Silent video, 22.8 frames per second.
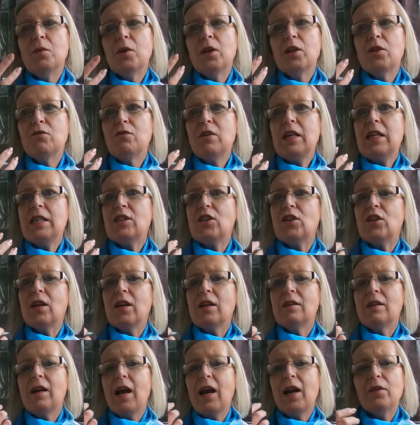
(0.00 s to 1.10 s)
while you're reading,
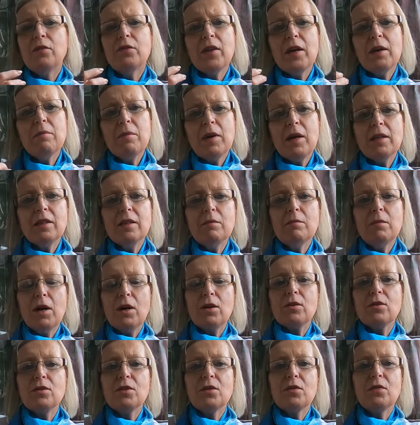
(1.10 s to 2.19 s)
have they made the
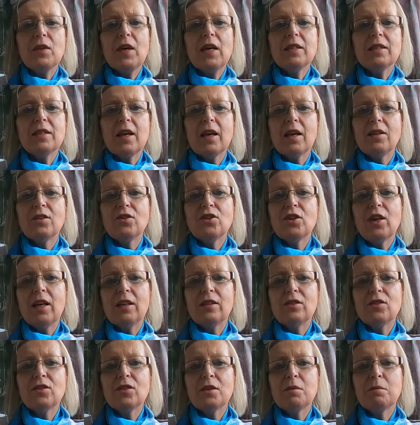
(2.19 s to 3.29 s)
most of their second
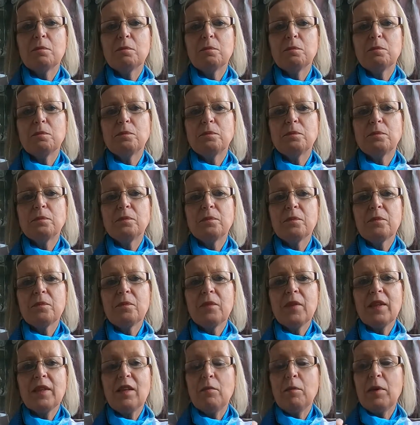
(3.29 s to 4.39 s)
chance?
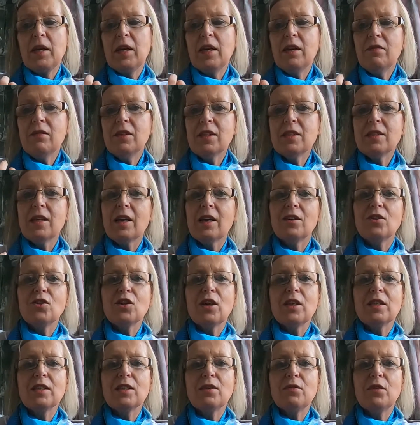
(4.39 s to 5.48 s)
they've been given a second
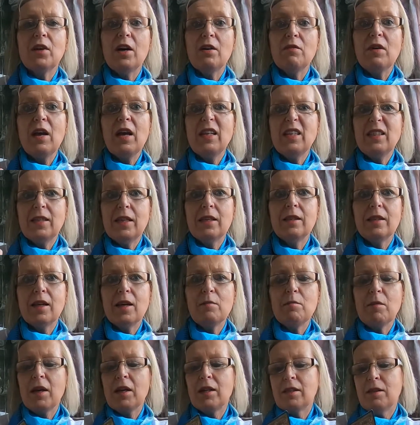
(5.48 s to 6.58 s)
chance of life, did they
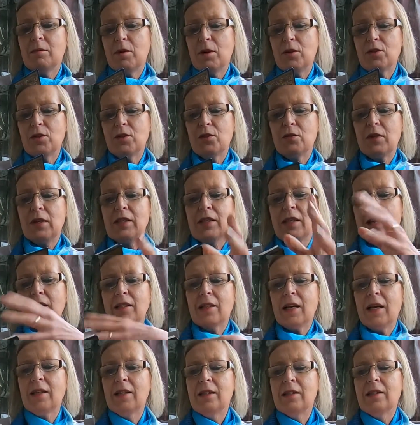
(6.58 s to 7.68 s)
make the most of it? That
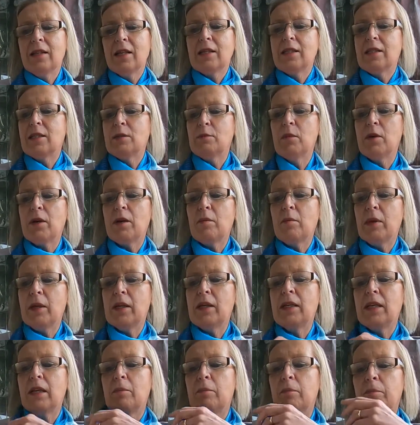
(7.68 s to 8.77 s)
that that is my
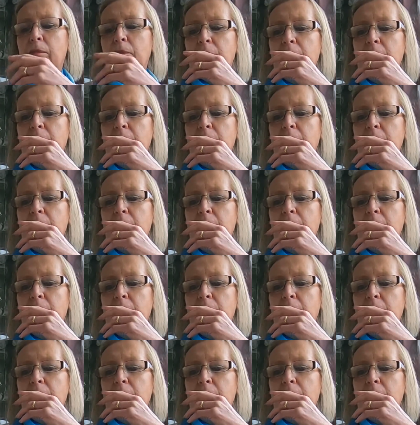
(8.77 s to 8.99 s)
opinion.